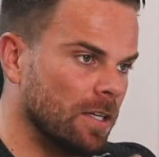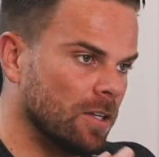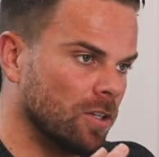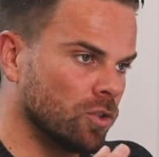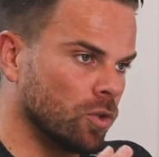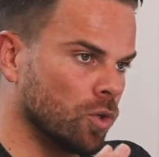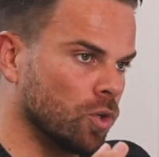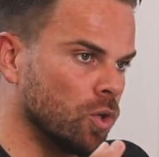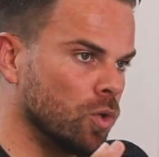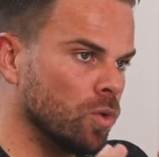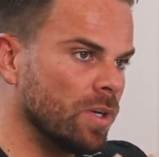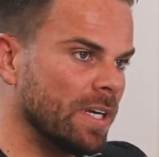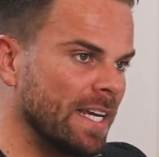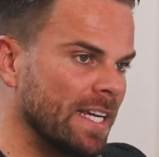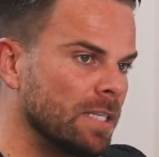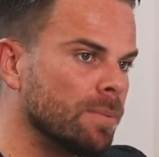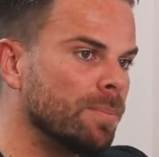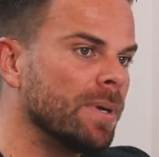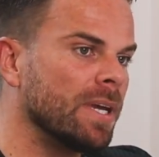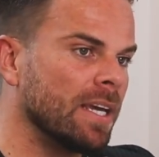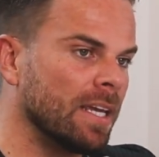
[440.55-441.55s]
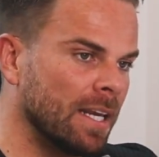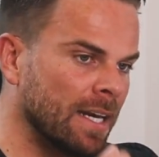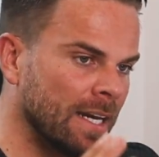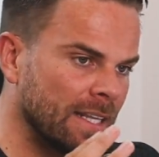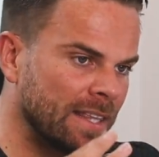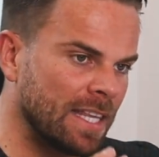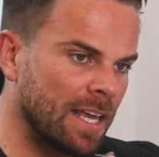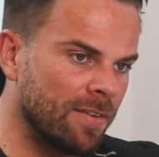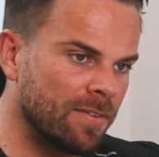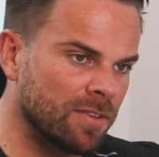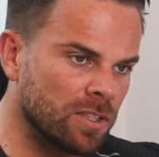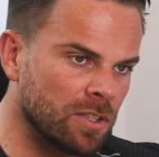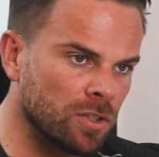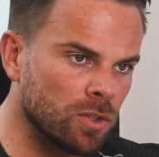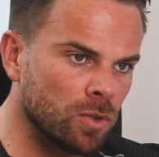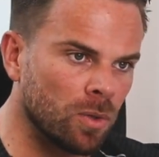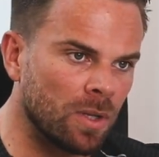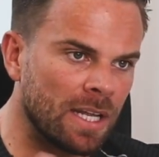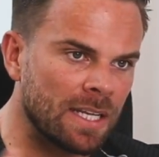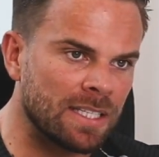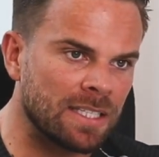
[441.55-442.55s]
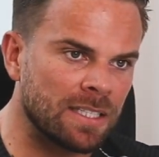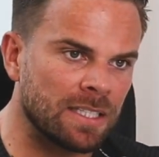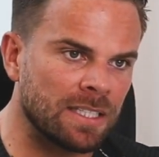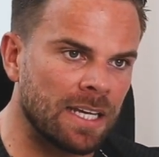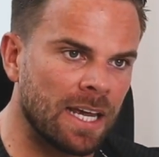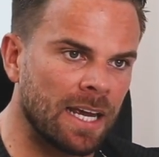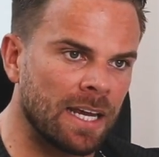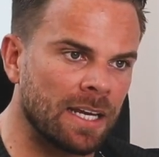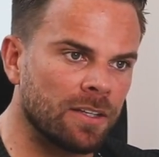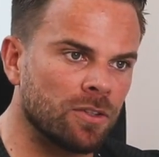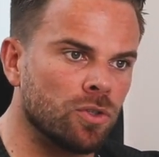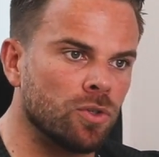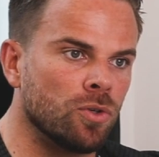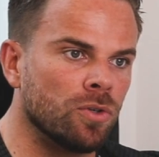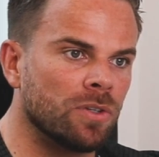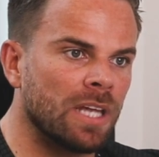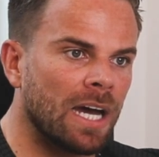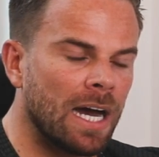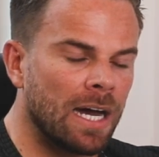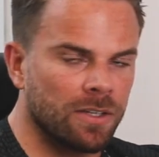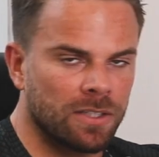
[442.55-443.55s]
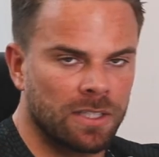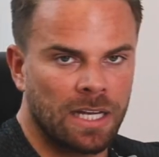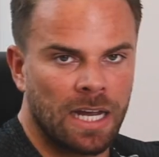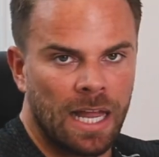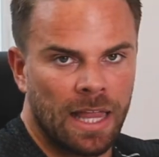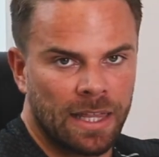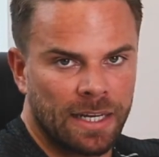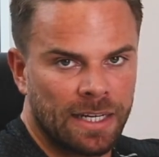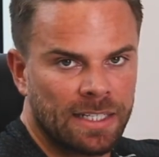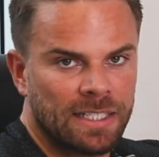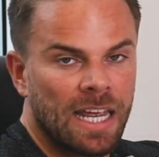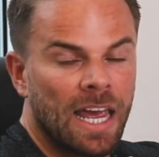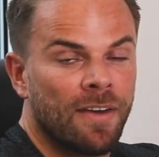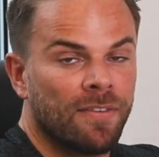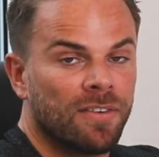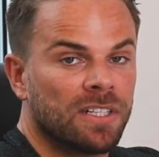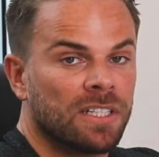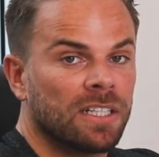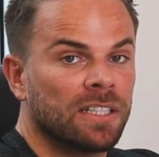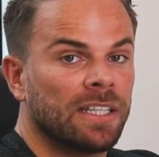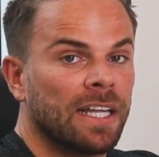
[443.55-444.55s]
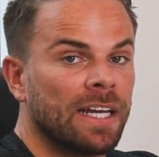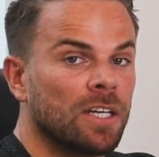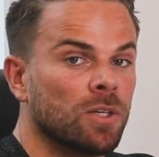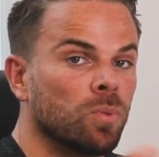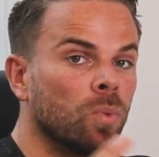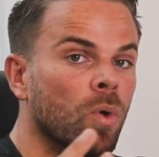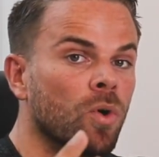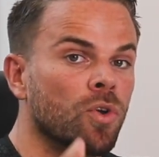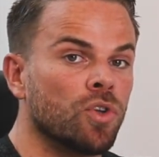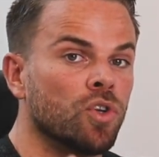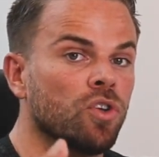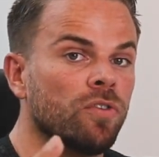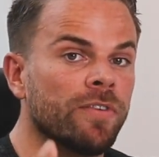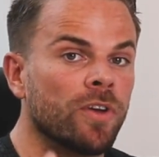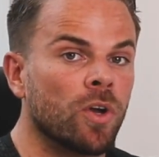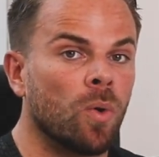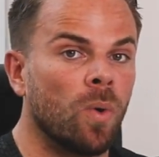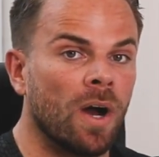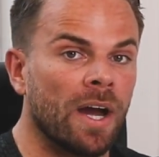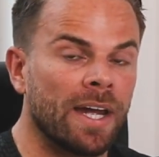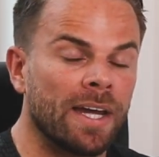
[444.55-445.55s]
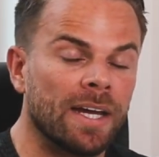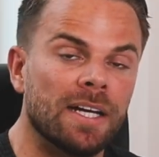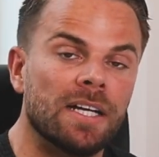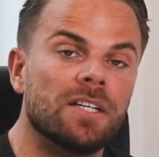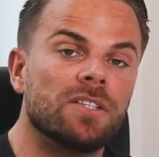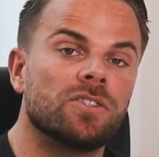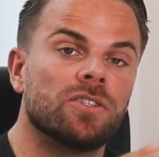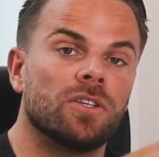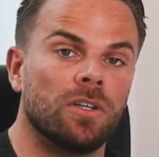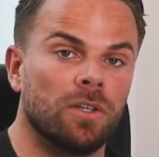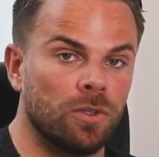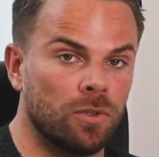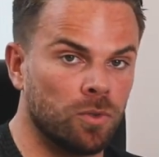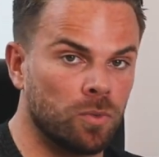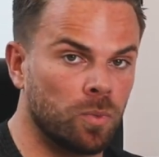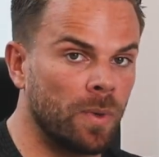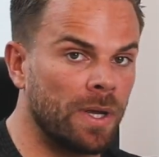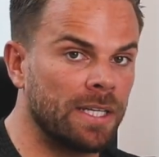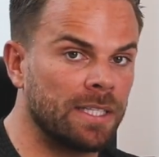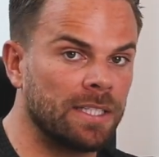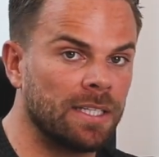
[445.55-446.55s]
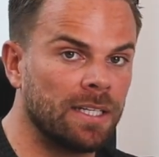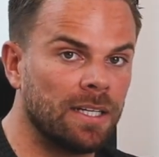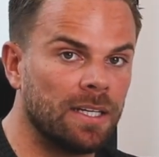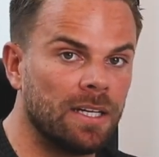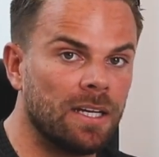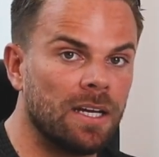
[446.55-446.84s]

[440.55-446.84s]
So you need to be in a deficit. So let's say 2,000 calories every single day is what you require to lose weight.